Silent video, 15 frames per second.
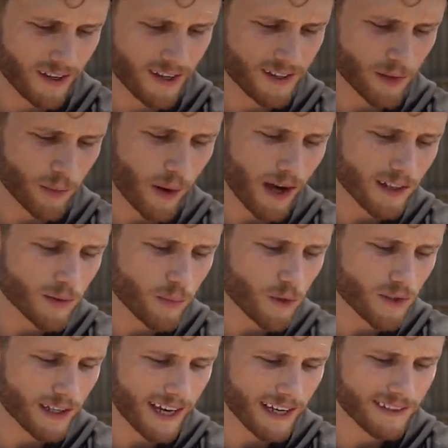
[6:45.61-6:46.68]
is it
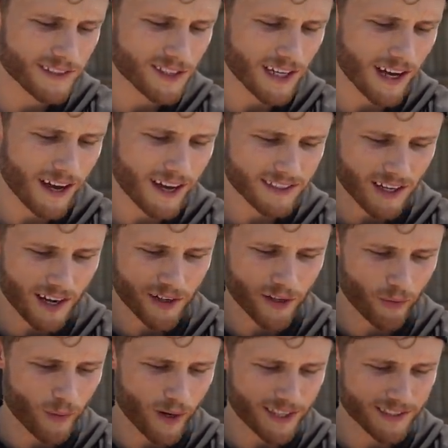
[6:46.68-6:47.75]
possible to gain size on
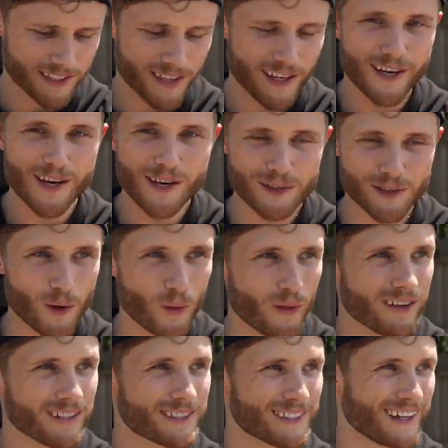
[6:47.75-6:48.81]
your wrist? So
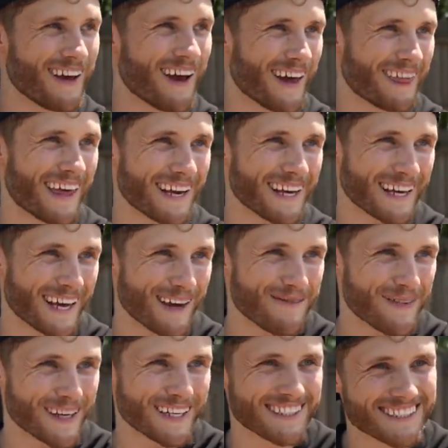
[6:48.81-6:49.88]
this, I think,
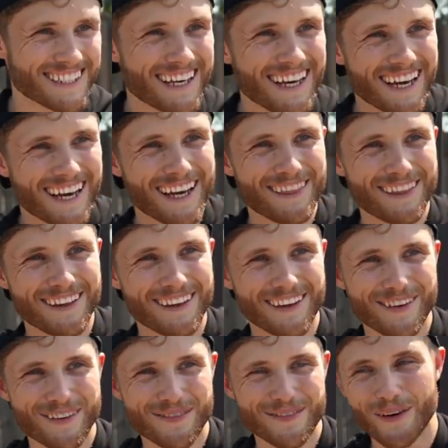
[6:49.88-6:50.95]
came because in
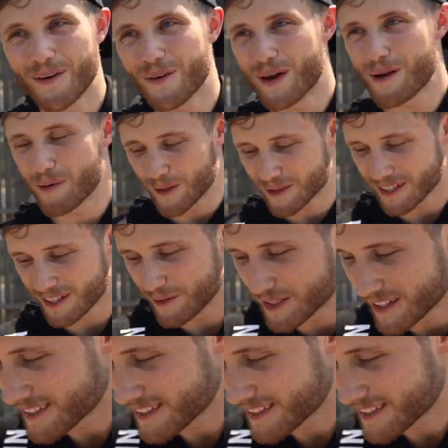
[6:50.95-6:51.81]
the photo I posted, it was a